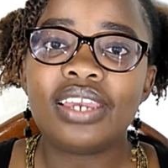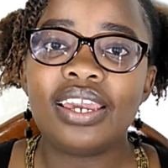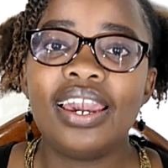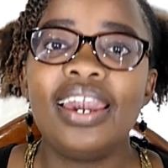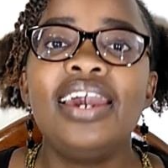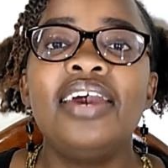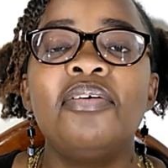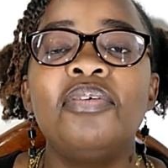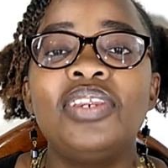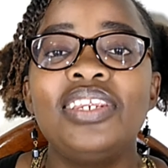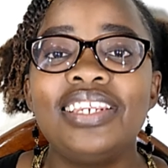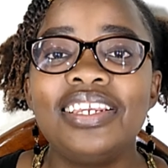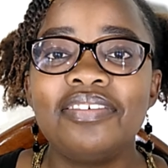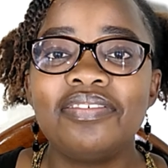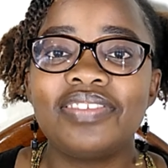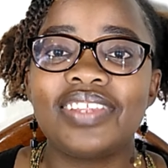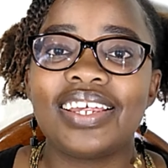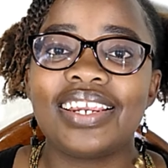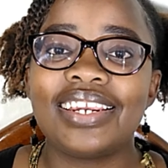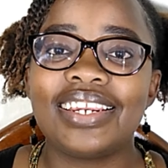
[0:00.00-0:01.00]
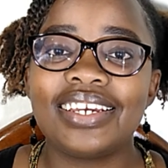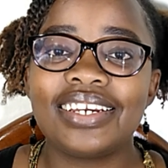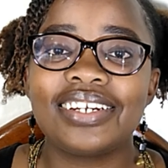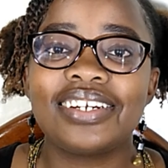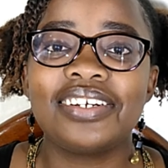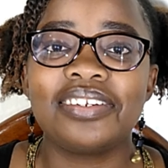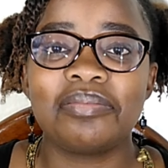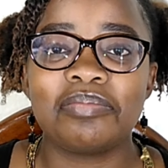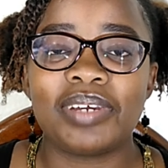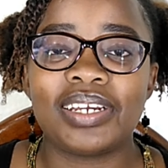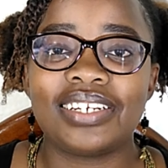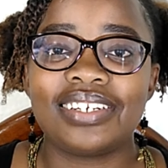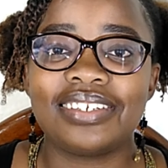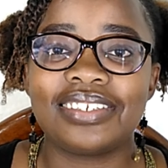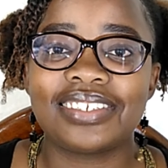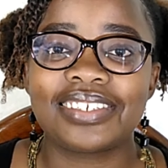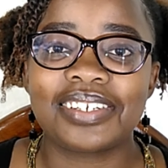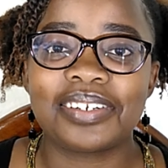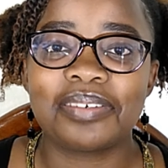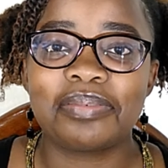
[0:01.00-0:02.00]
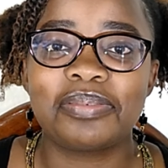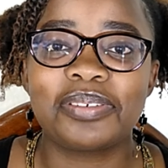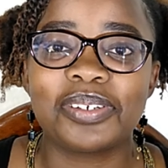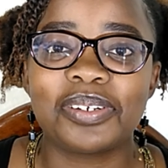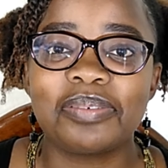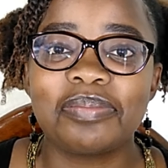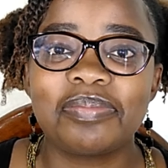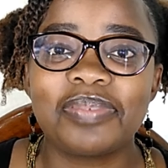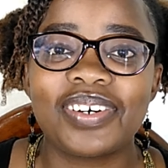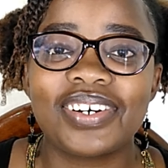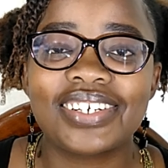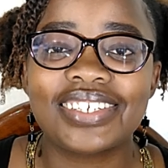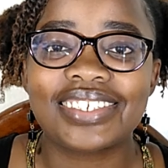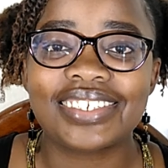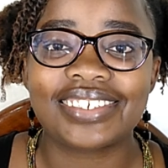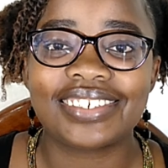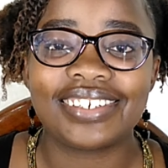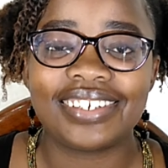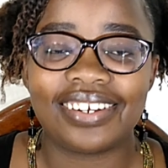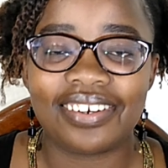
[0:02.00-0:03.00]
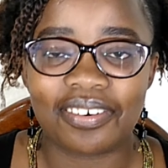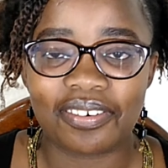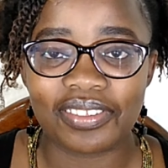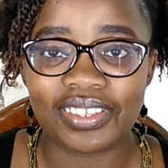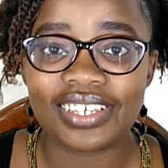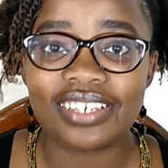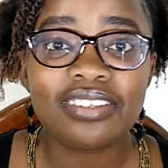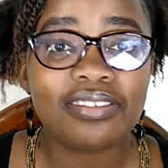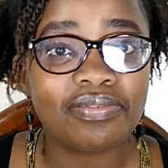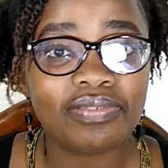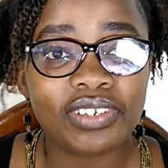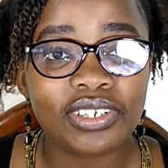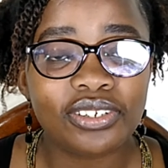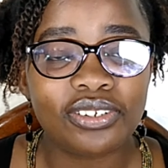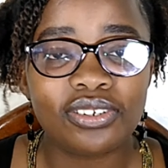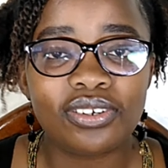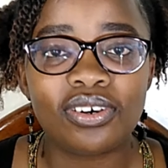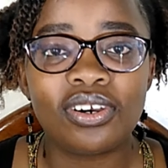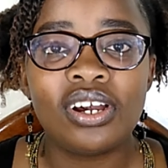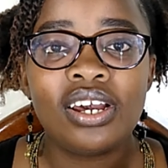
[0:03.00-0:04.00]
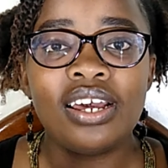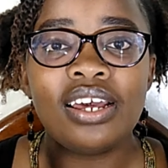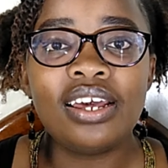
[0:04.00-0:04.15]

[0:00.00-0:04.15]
I will leave the link in my description box on this video,